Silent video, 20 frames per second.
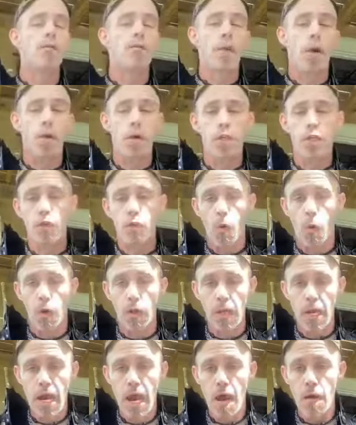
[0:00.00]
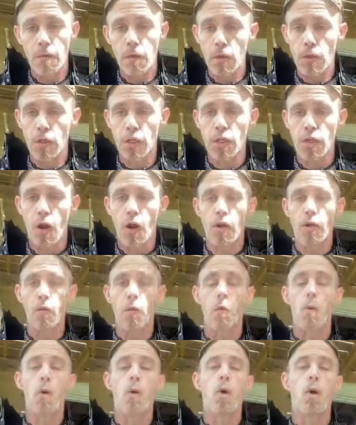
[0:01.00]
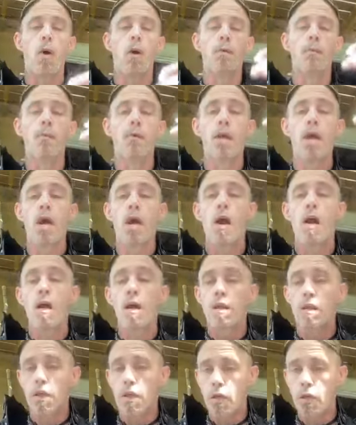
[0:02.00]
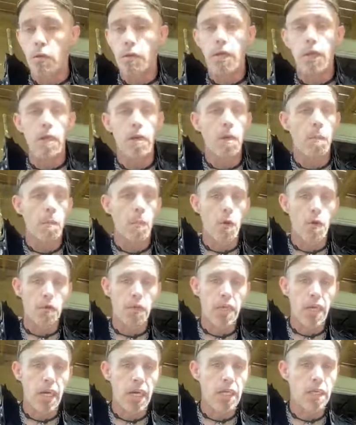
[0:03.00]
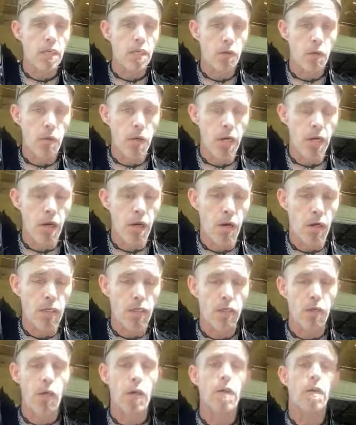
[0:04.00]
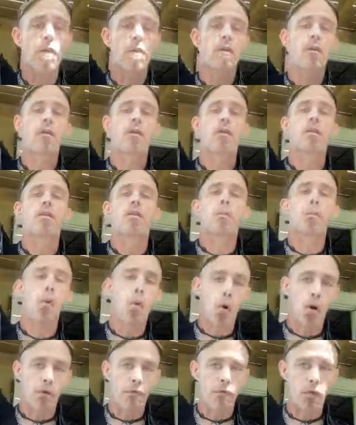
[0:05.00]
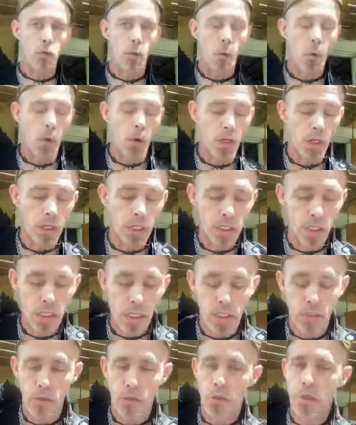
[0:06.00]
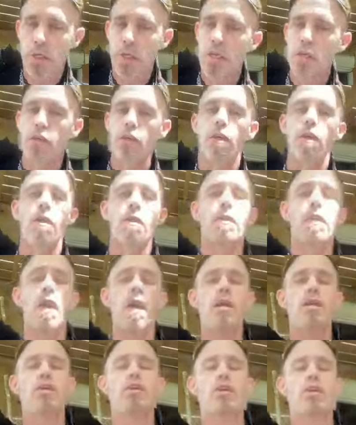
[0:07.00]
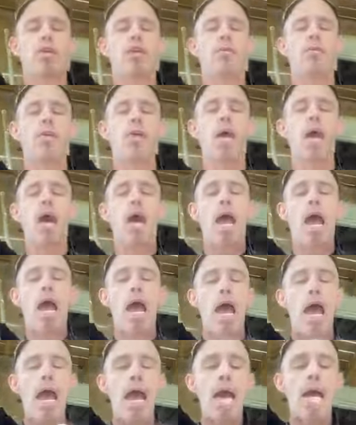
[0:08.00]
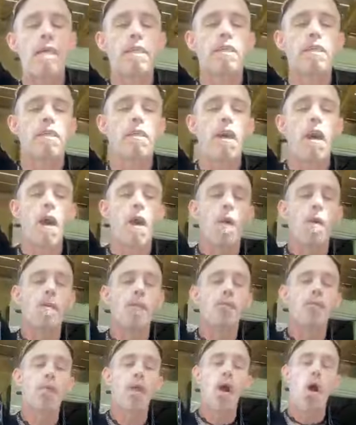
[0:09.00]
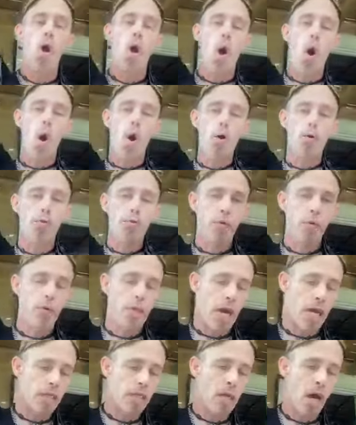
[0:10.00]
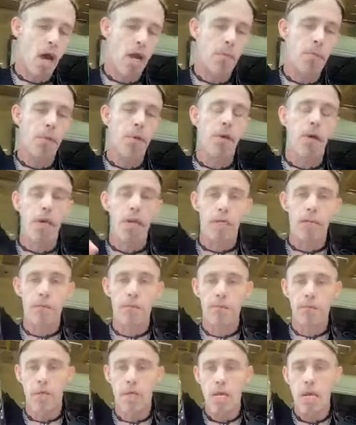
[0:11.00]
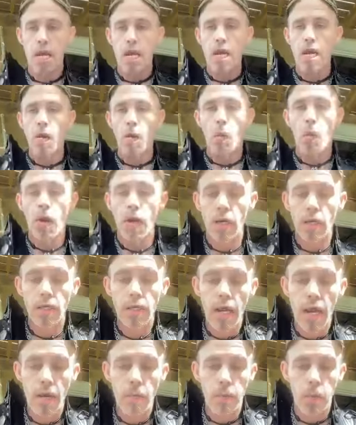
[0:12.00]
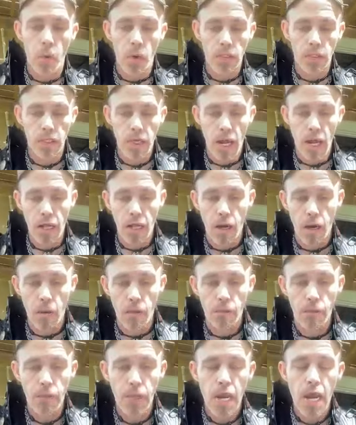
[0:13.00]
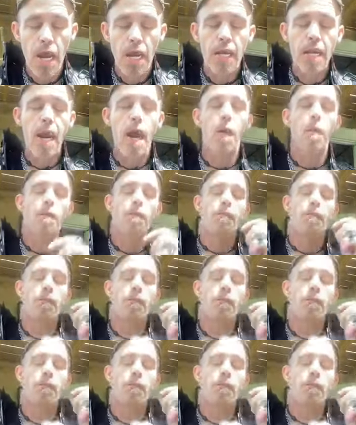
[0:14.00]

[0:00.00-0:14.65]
very shortly after the start of the war, the Union moved into here and took the port of New Orleans as a strategic location. And so, all through that time period, it was a bordello. Now,